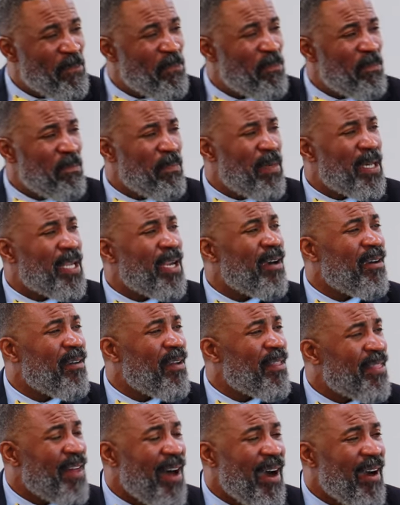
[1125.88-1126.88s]
But her
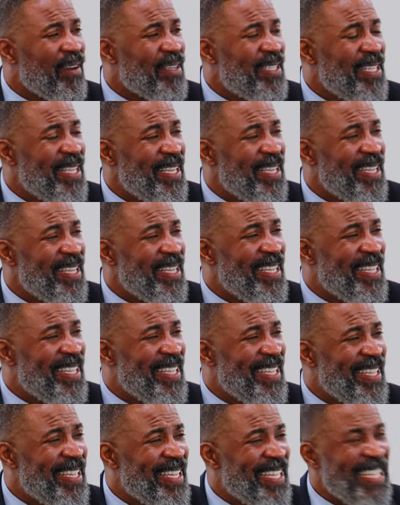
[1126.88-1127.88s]
authority
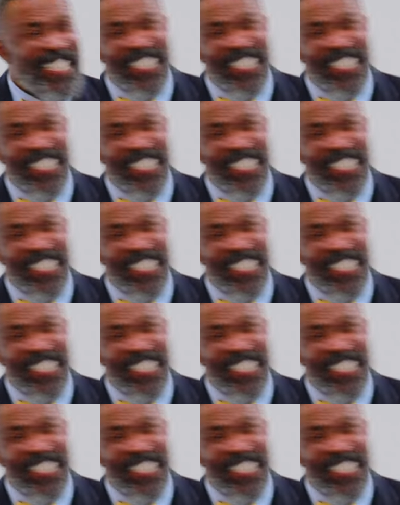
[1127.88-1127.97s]
is